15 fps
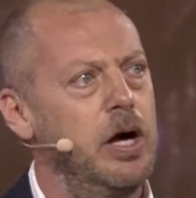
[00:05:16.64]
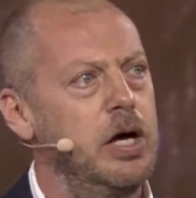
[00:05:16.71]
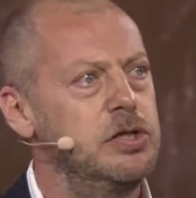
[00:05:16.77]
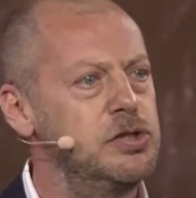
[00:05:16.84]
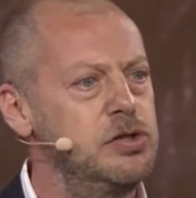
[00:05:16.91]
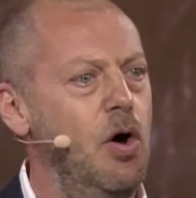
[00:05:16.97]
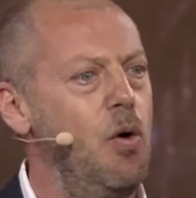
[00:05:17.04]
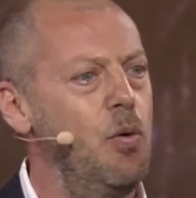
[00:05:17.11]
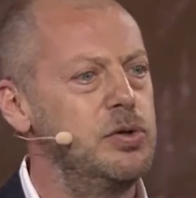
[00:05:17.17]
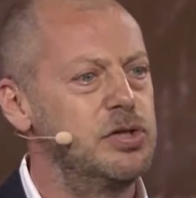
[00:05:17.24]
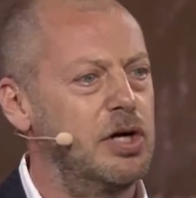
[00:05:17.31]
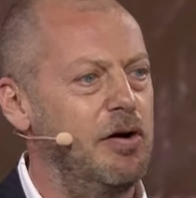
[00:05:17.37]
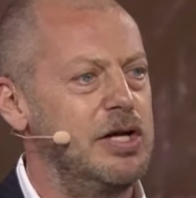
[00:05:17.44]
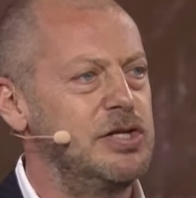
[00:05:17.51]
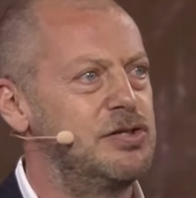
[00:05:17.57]
It's not always
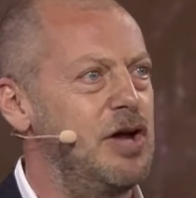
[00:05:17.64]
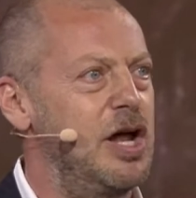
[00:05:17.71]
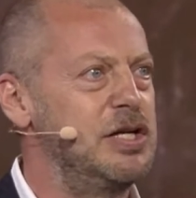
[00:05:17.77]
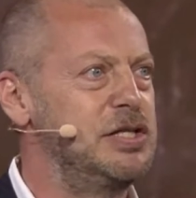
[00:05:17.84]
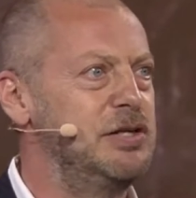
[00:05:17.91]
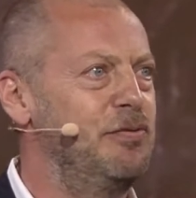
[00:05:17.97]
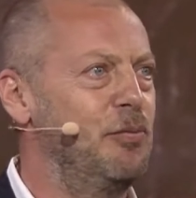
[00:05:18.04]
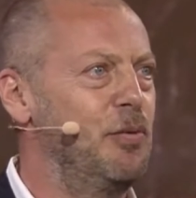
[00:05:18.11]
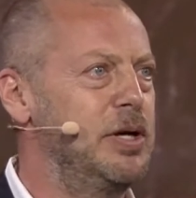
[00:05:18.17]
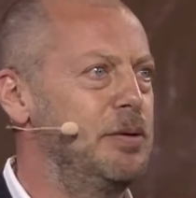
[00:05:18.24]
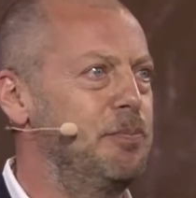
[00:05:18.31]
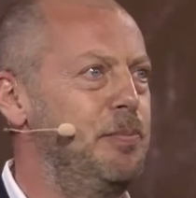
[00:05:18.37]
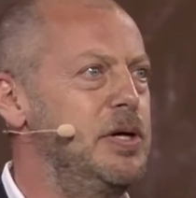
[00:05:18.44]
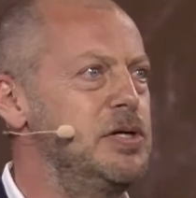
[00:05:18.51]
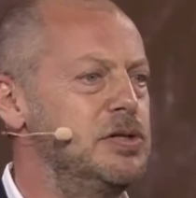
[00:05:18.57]
a great strategy for
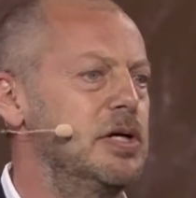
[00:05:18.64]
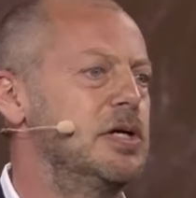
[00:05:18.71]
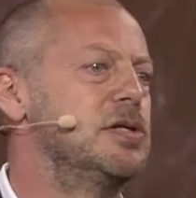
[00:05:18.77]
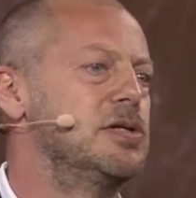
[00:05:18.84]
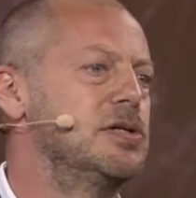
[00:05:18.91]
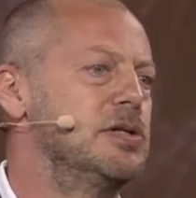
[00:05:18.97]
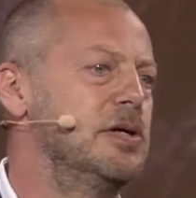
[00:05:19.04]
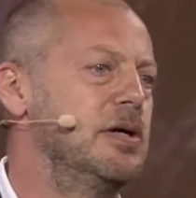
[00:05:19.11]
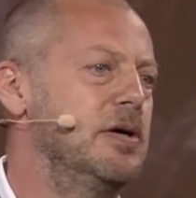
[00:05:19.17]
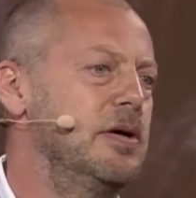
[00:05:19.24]
winning business,